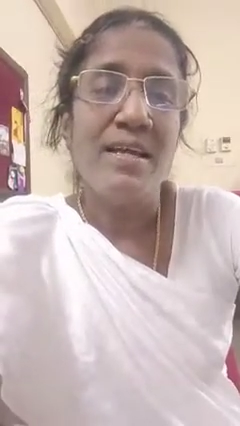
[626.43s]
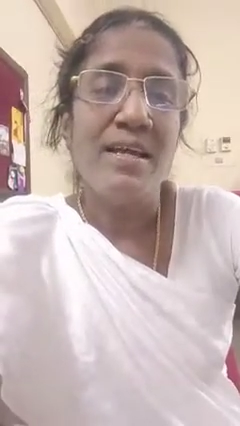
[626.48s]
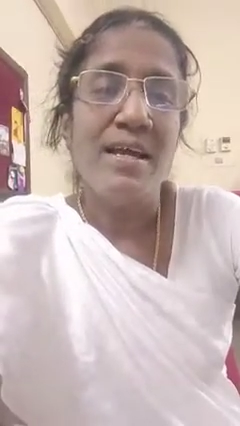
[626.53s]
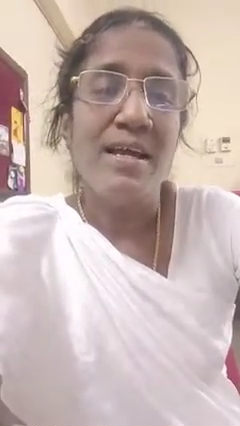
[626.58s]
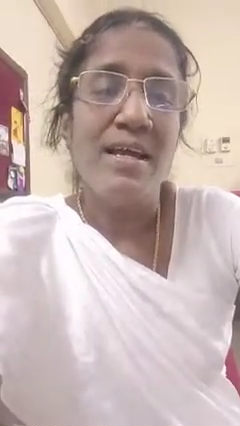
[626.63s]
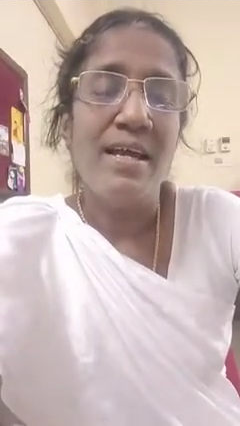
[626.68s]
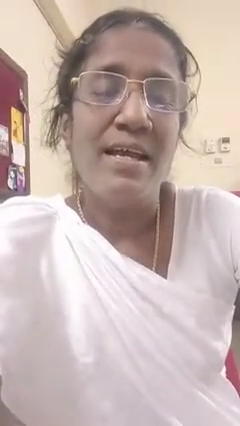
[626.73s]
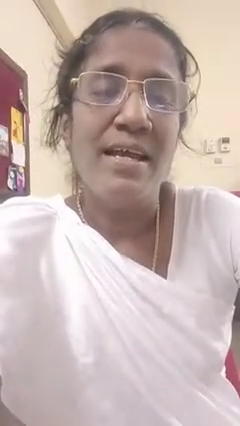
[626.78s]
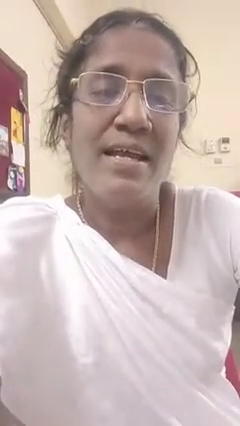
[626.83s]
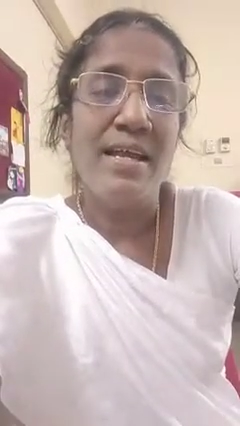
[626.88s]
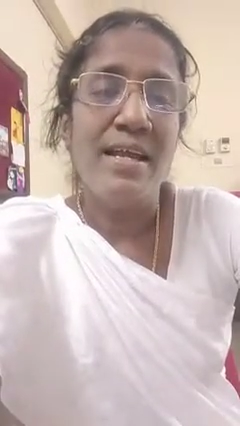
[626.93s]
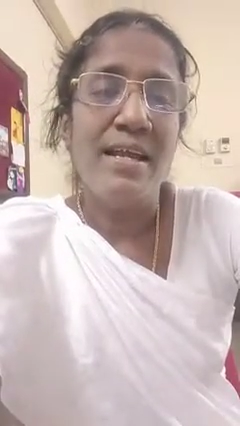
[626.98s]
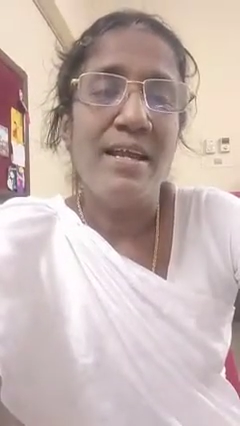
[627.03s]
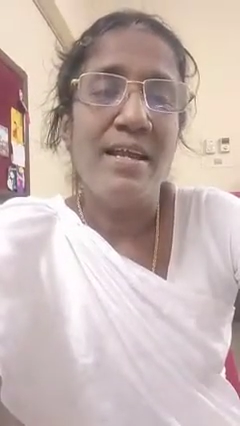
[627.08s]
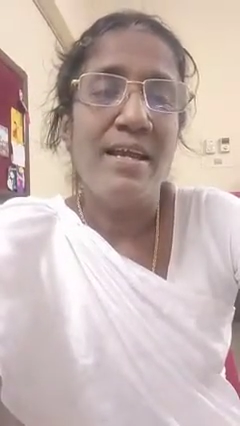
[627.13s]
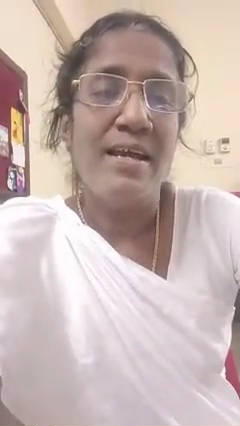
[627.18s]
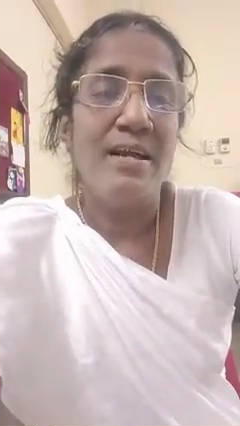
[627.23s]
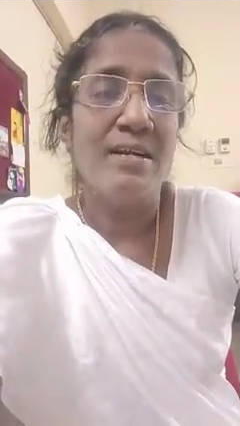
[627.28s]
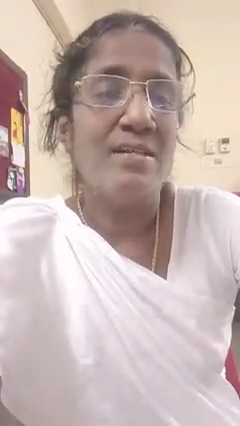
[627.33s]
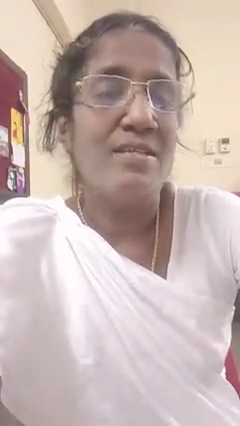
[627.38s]

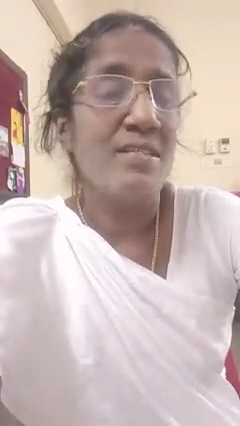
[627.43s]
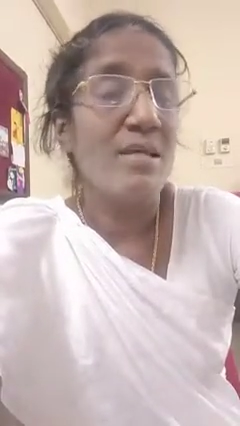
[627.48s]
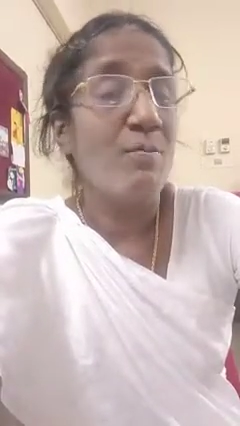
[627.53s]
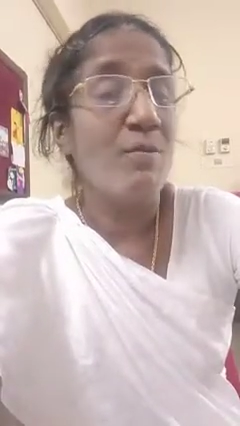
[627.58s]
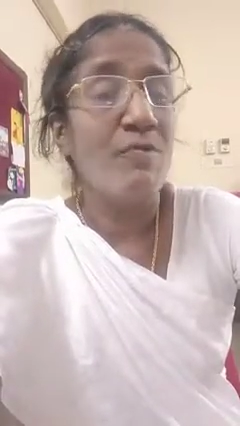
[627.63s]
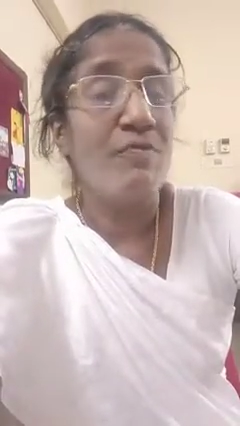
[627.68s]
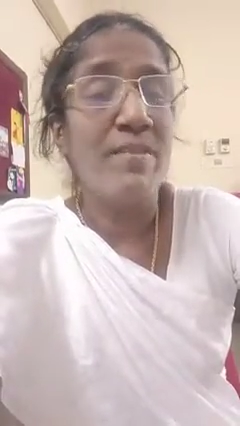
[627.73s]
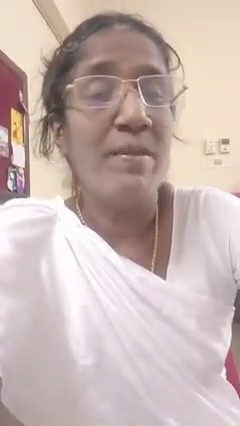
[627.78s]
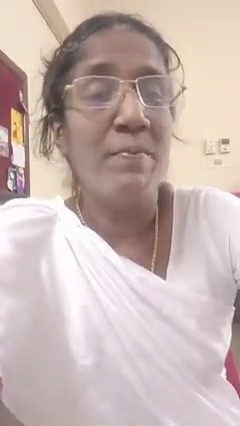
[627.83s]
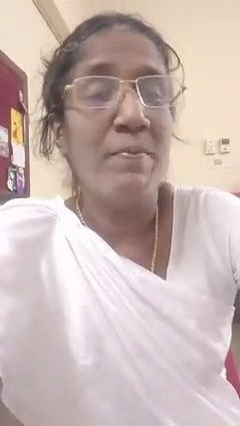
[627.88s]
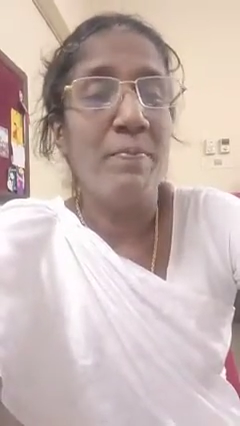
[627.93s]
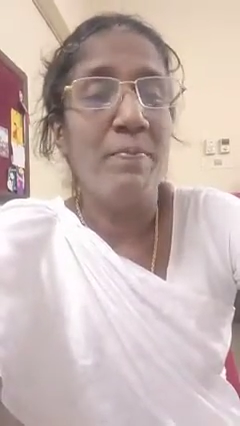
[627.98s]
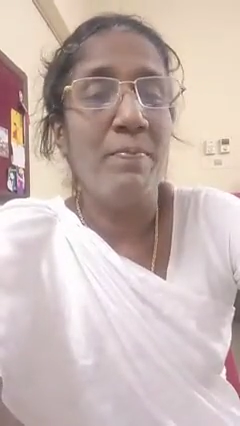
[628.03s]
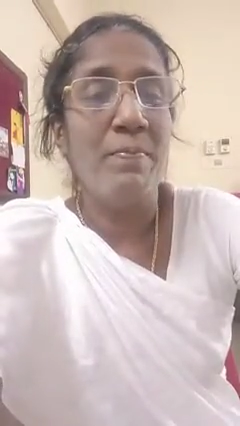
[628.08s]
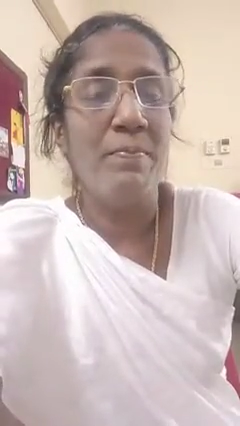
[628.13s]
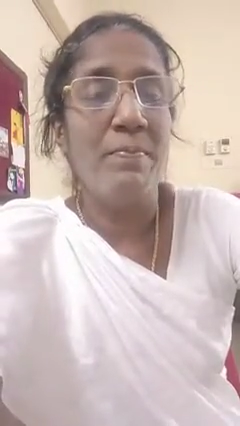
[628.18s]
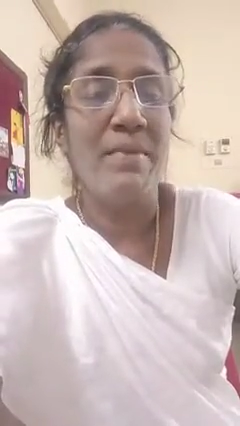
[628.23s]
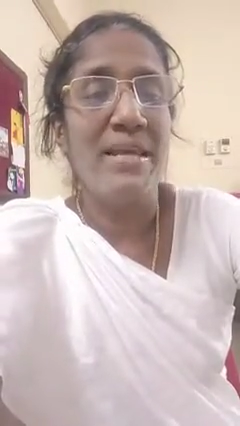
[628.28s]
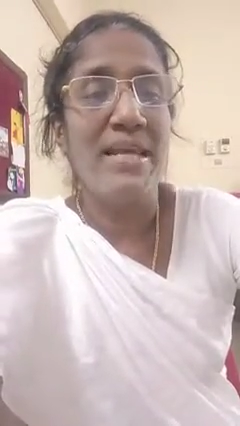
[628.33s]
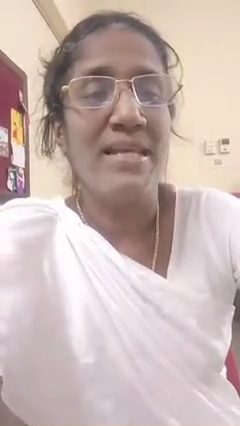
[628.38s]
and some of
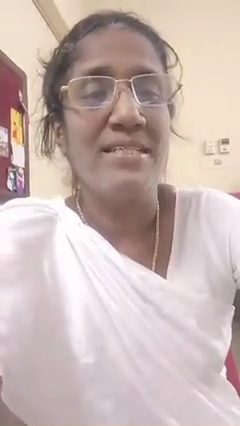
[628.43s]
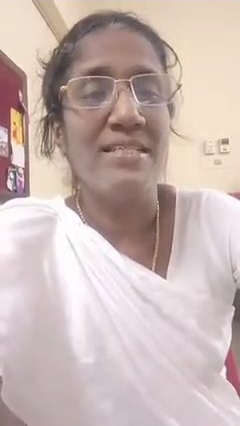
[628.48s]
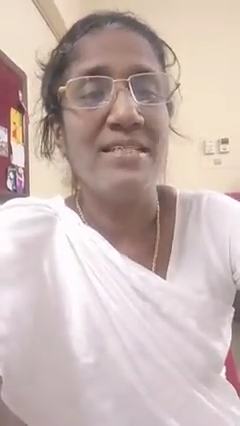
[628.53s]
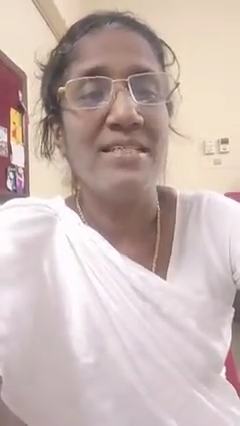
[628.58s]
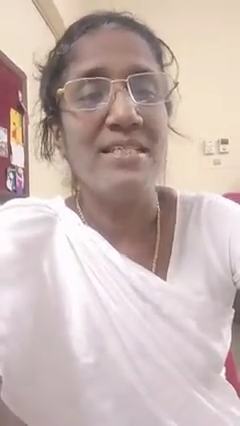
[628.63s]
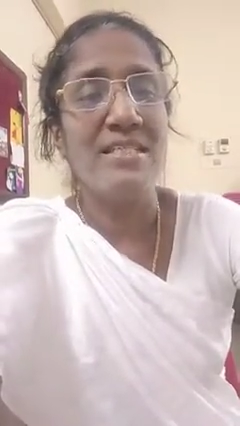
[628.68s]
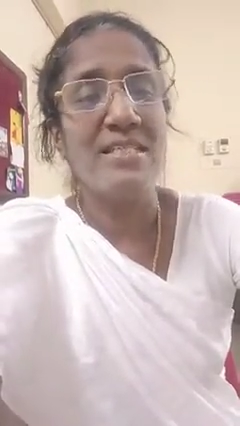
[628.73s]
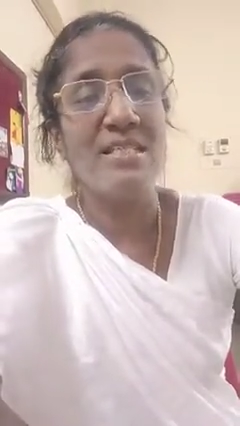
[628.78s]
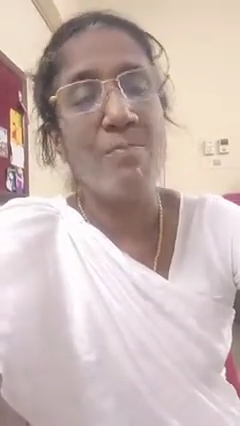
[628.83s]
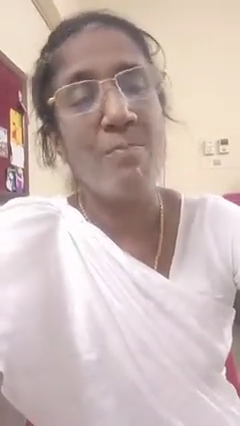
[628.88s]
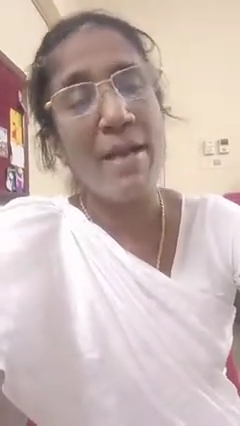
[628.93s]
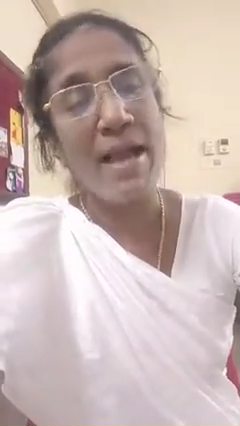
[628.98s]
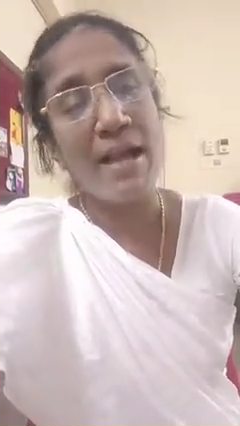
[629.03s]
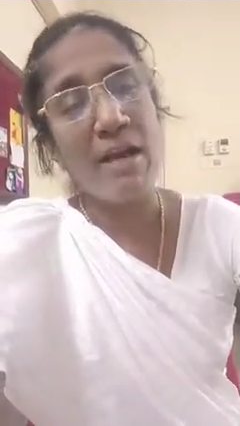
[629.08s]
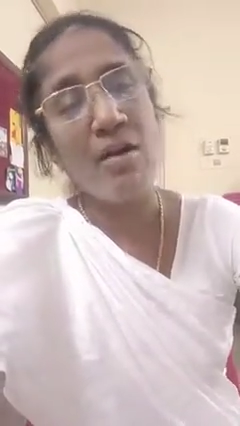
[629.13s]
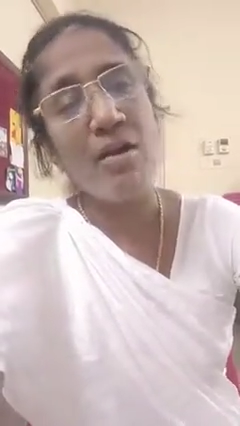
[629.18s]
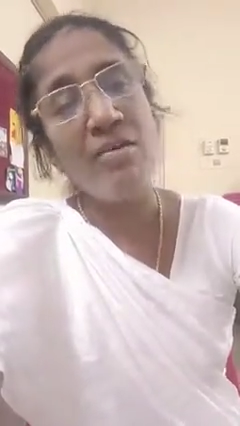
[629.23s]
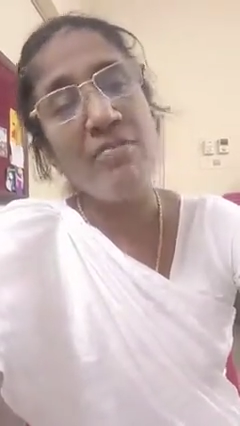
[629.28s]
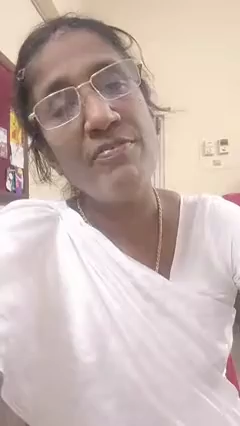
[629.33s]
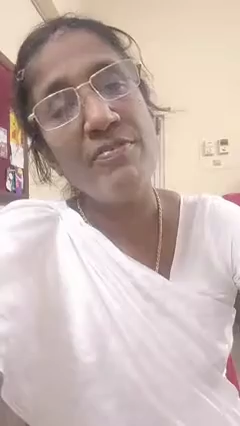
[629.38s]
them may just
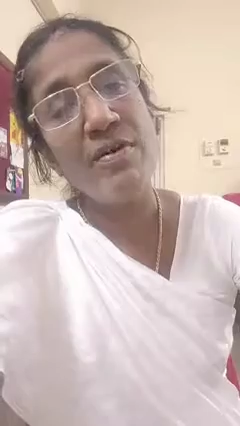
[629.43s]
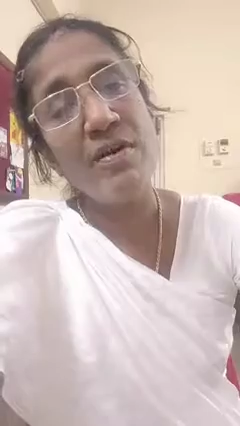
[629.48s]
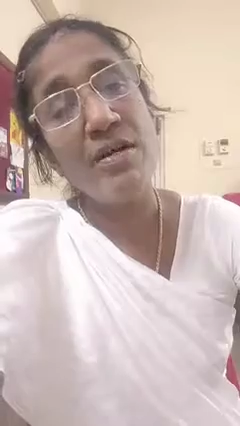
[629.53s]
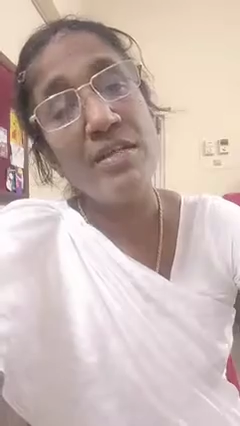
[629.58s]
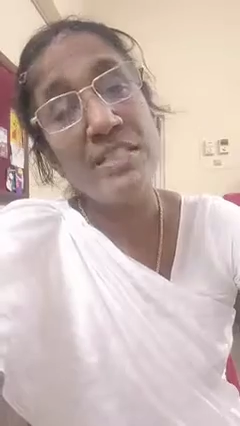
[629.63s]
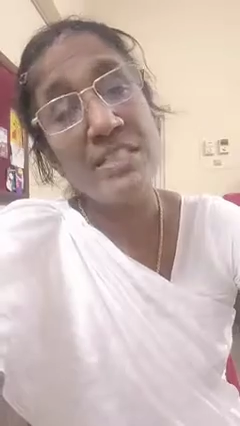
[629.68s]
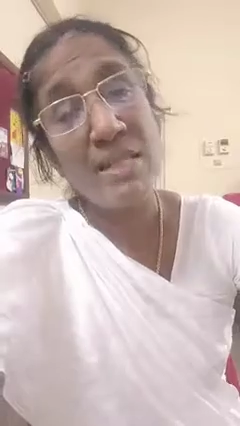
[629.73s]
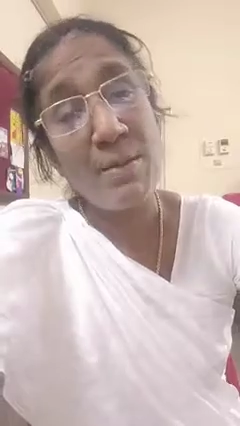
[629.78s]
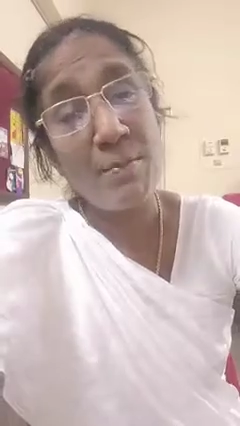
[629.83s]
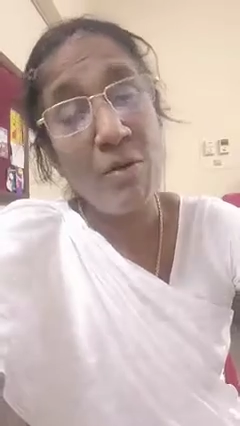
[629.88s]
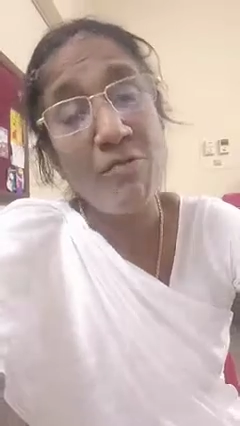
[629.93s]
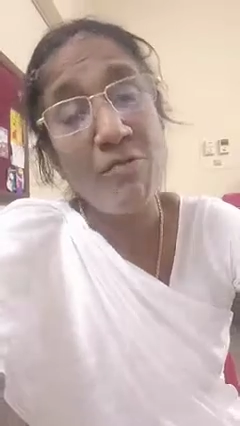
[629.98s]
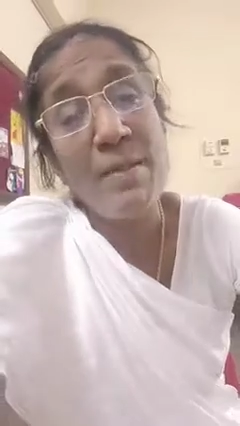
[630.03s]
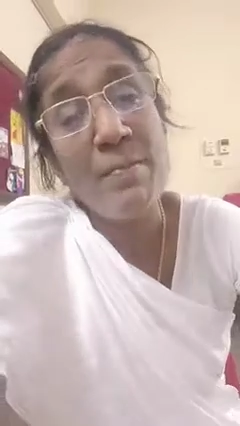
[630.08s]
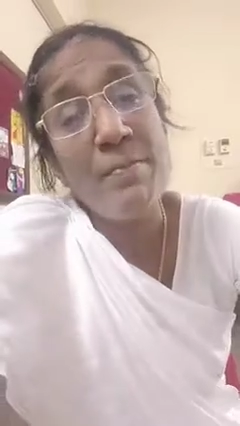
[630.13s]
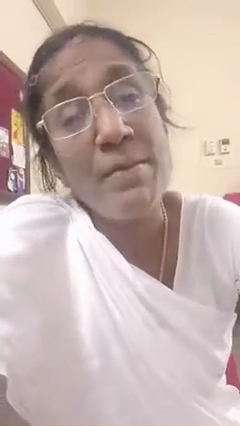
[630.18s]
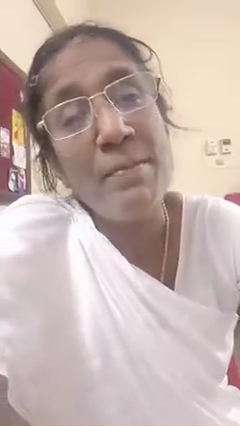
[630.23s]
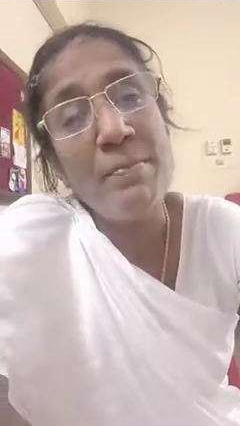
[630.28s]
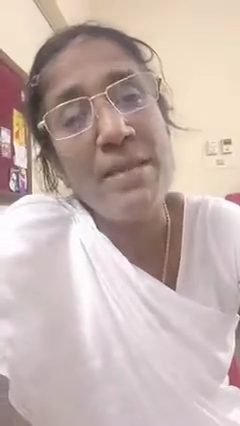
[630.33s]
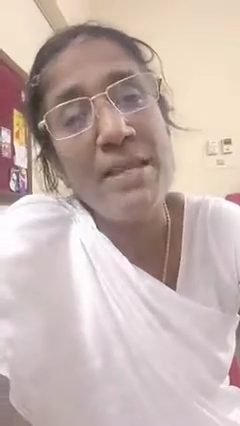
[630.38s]
back off, and some of
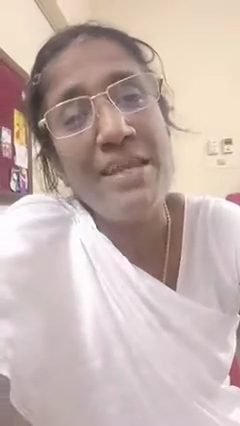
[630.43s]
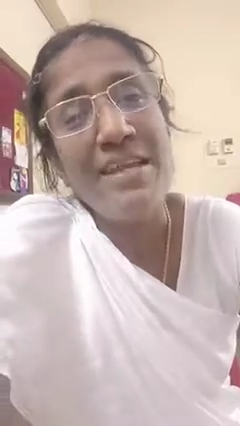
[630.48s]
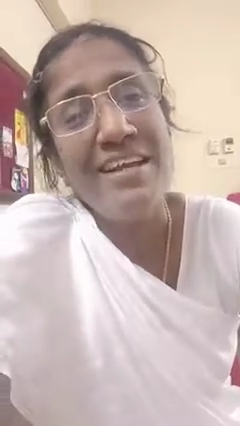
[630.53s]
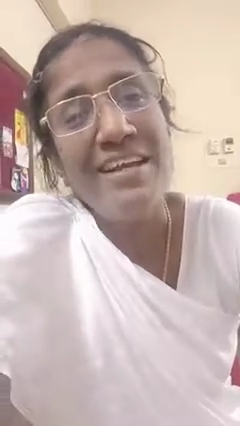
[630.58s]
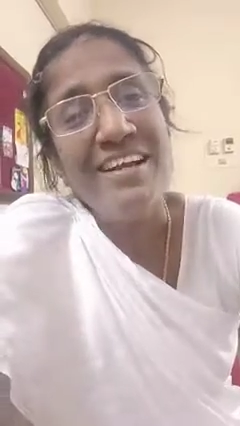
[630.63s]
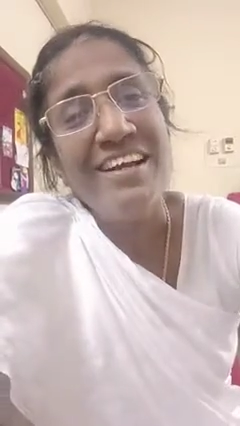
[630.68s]
them may be